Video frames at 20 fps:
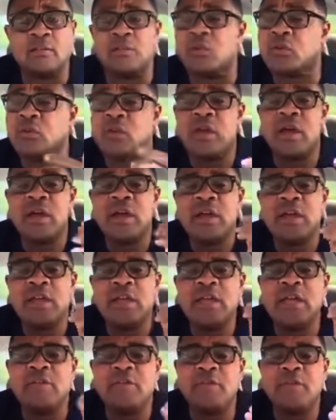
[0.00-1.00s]

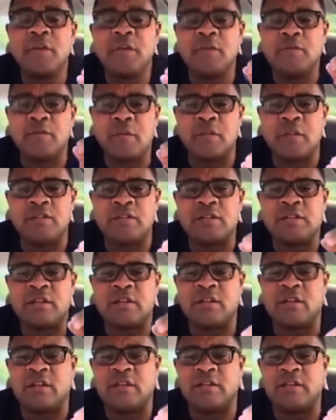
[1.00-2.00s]
If the information
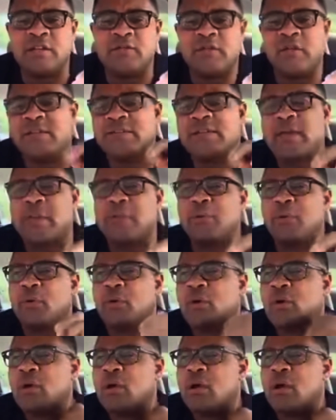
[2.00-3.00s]
technology, for
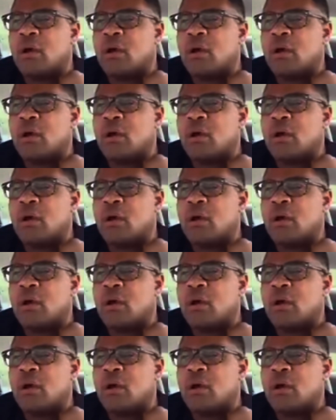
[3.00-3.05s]
example,